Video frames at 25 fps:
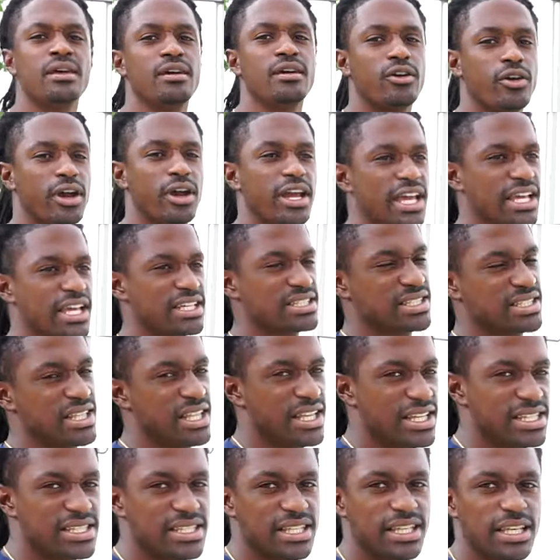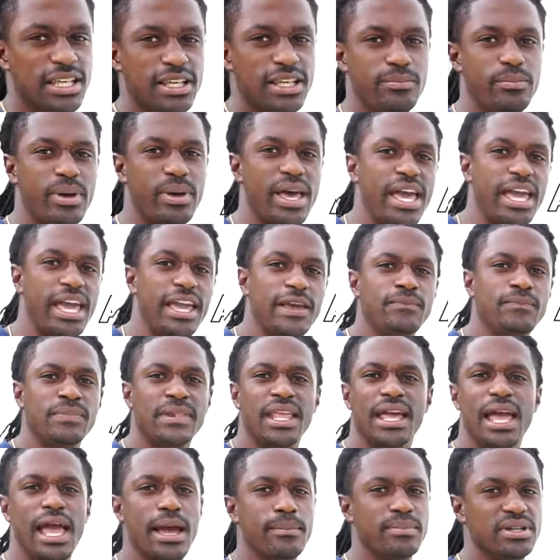Craigslist, eBay,
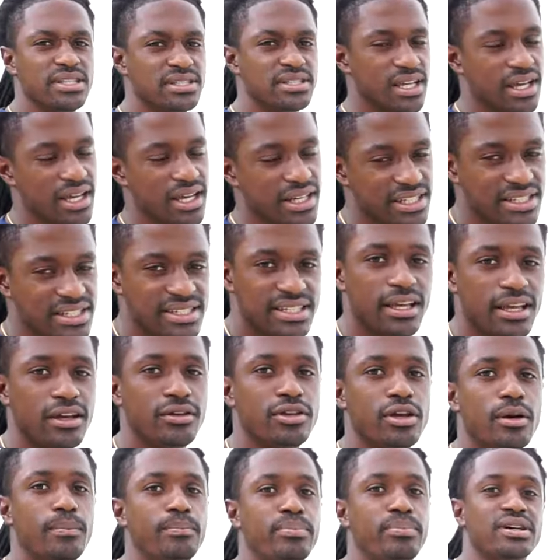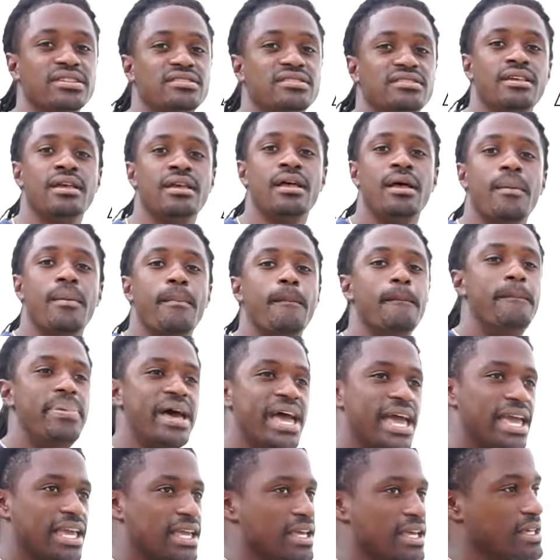Amazon, and sell your books
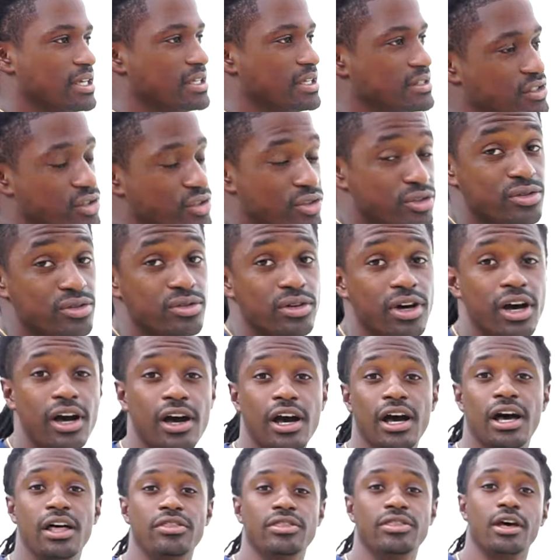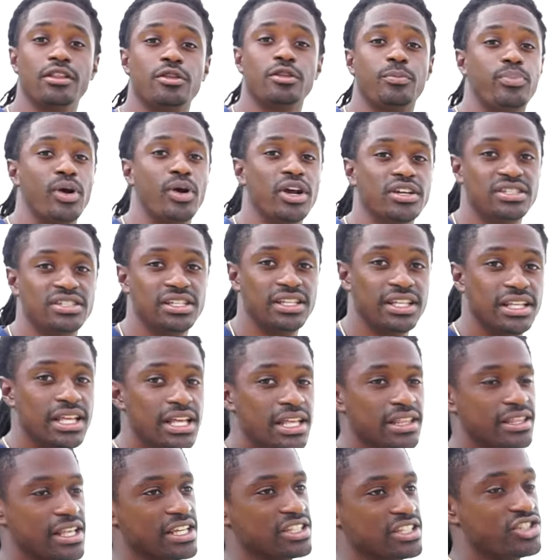back to uh, another person
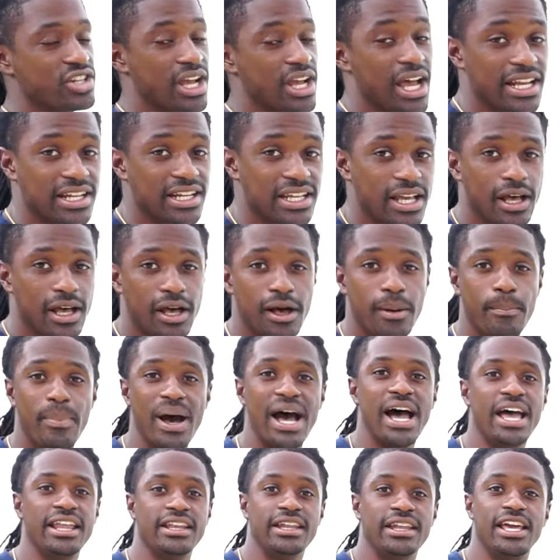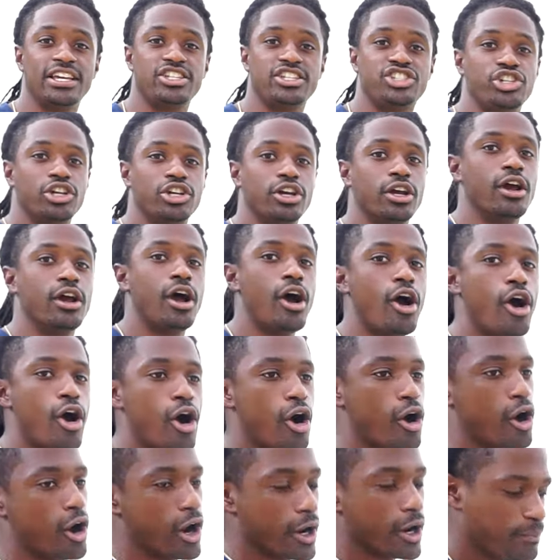that's trying to uh, buy it next year,
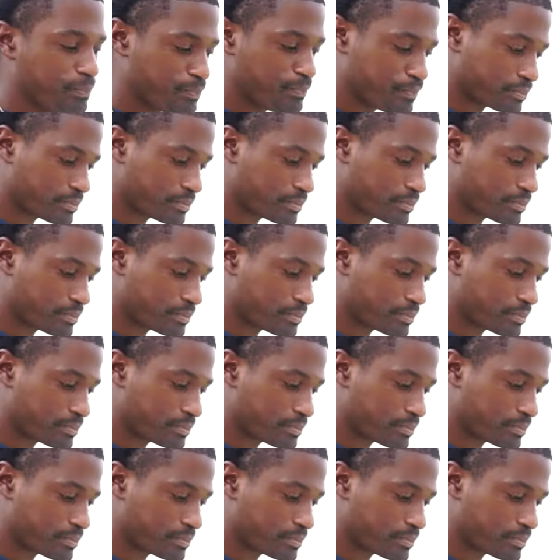or